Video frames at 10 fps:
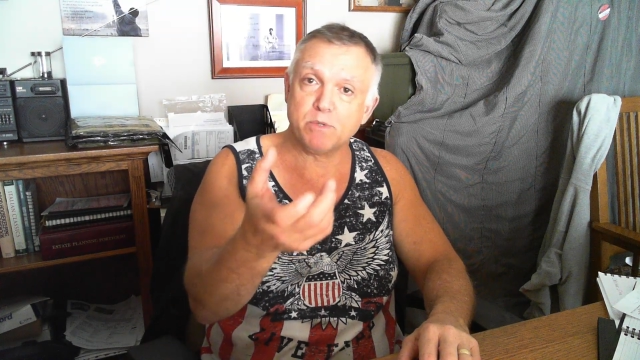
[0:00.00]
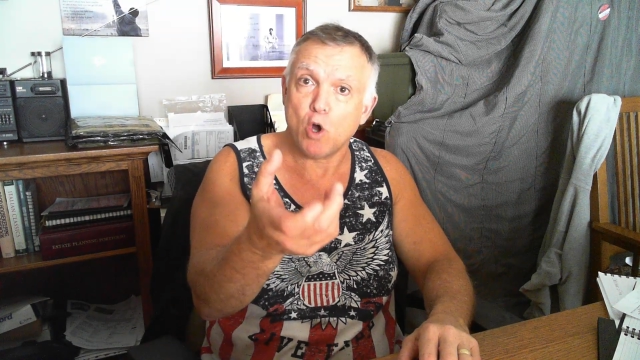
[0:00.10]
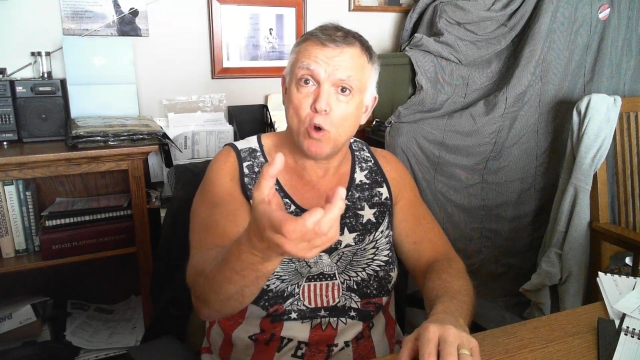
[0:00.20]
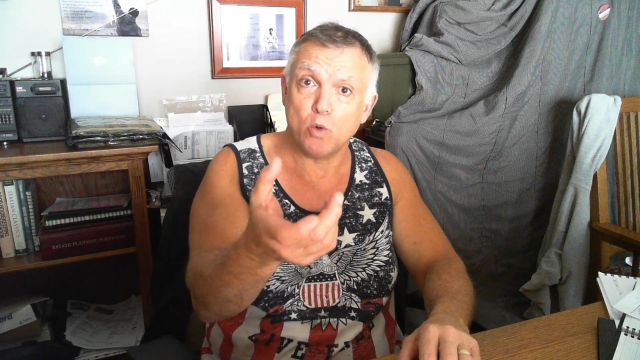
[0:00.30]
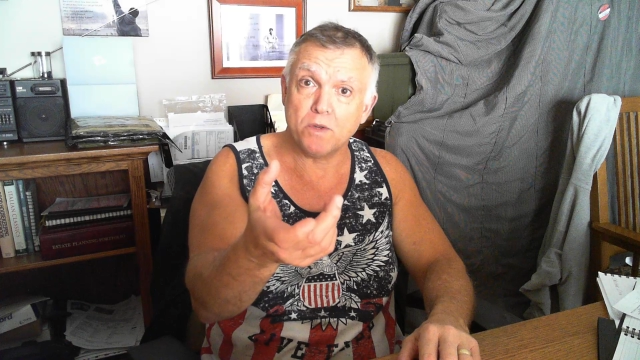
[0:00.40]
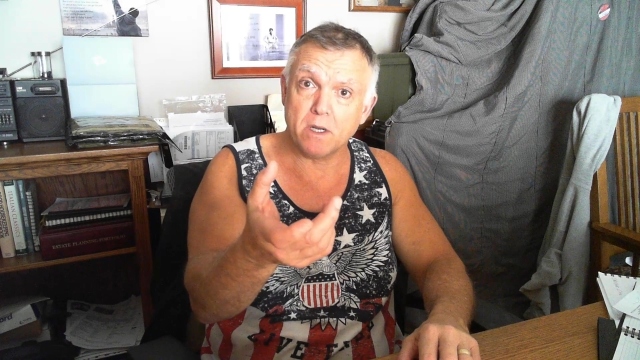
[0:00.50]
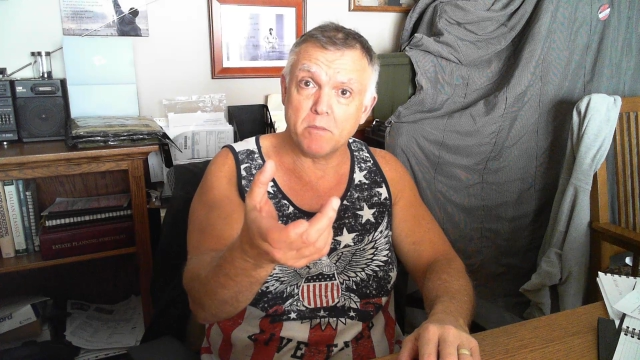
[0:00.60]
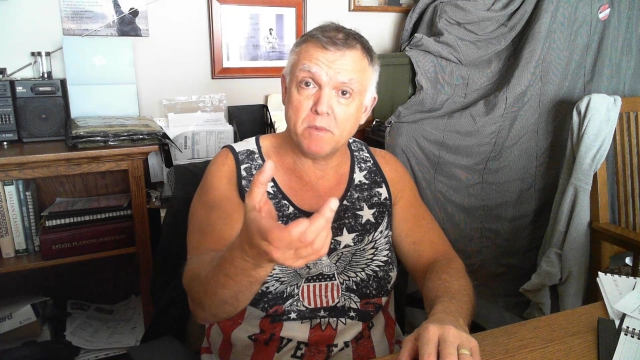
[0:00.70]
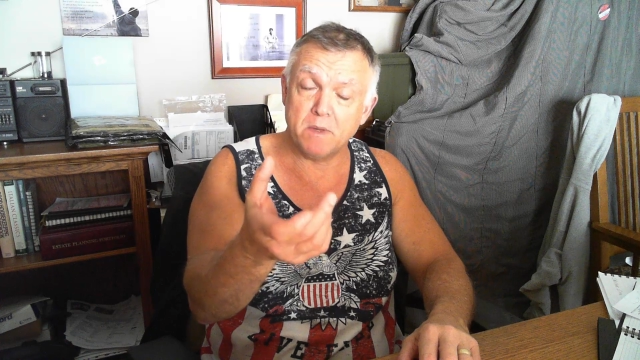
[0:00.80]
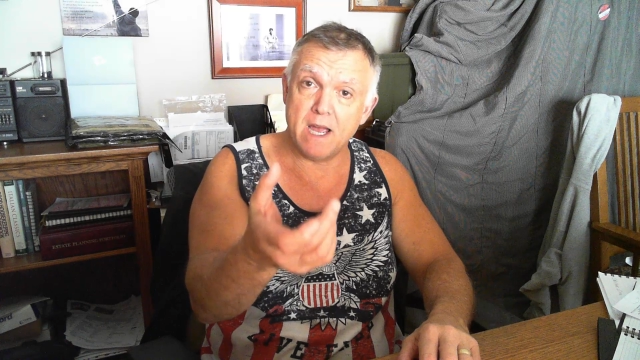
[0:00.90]
hold
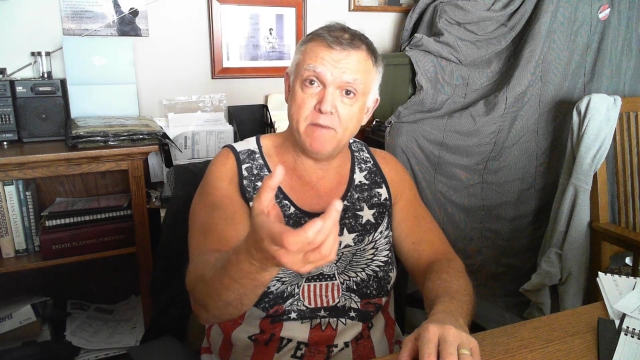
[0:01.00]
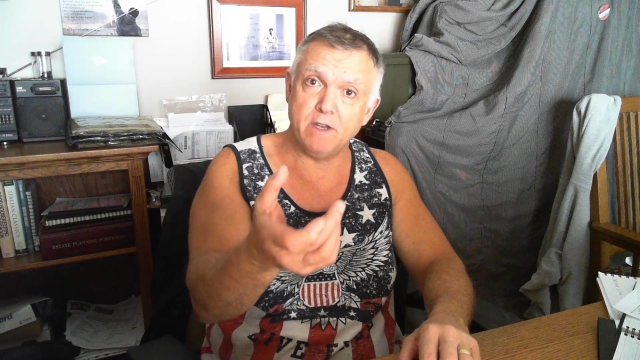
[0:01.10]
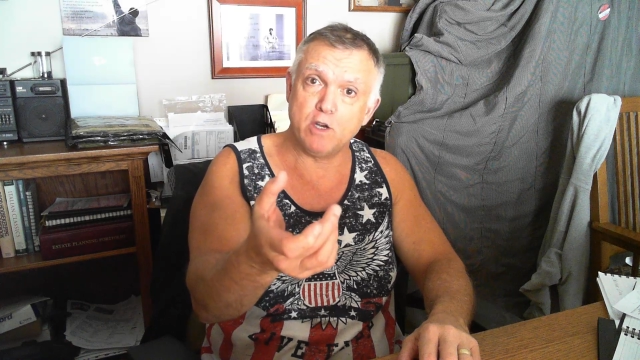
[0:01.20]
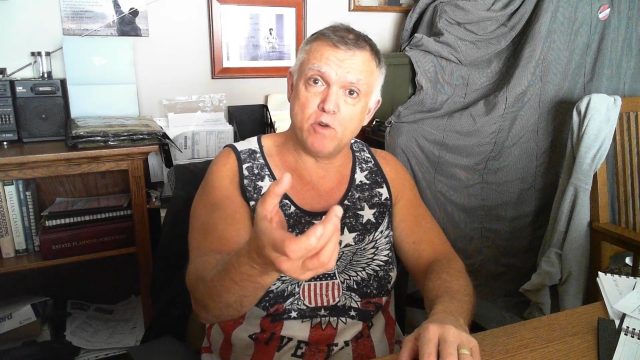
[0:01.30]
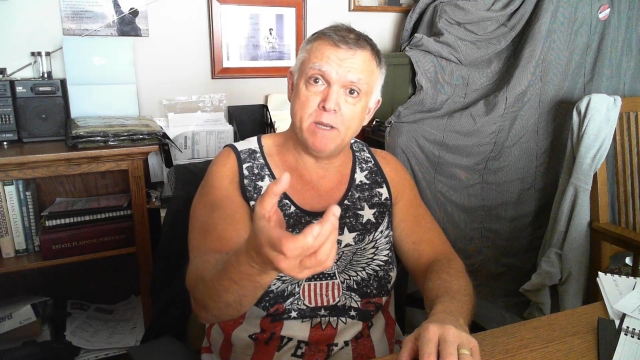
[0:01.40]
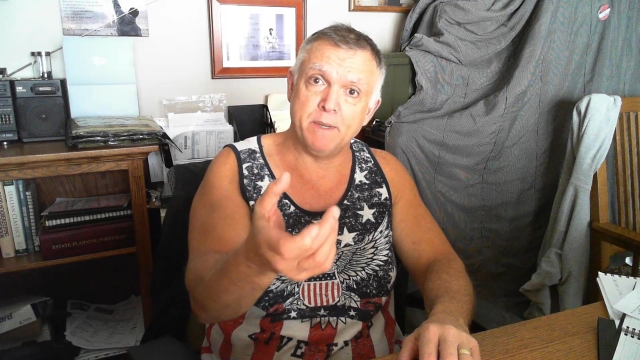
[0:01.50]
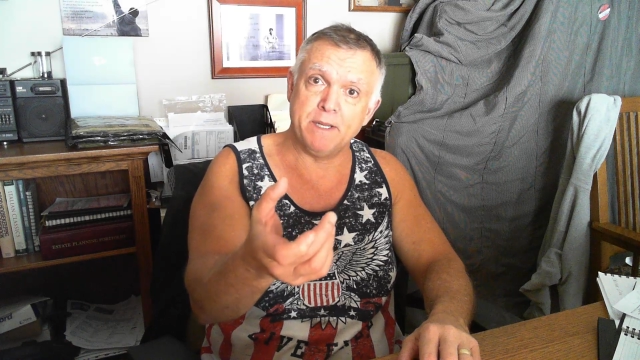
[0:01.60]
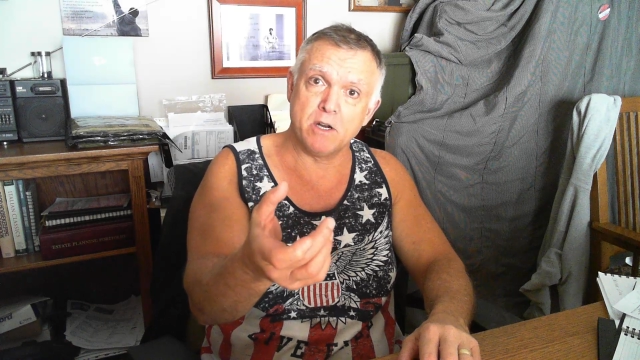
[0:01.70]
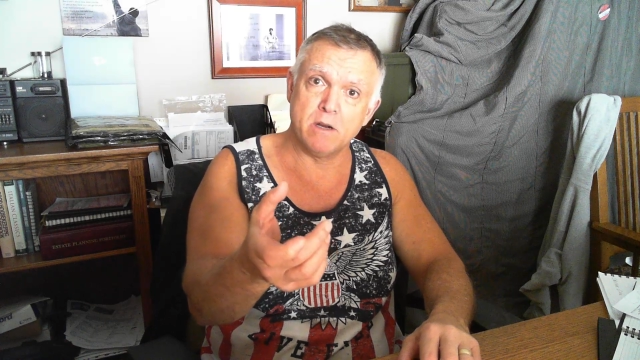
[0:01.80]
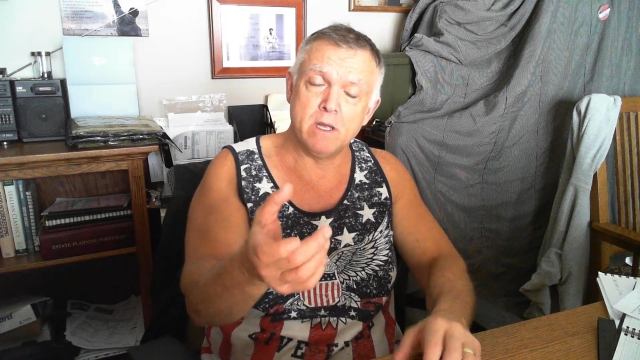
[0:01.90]
the heavy cream in
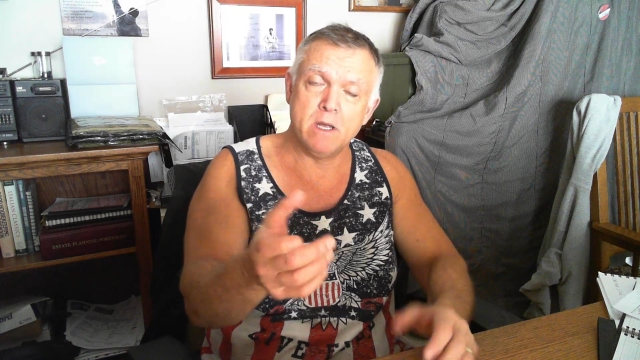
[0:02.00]
there.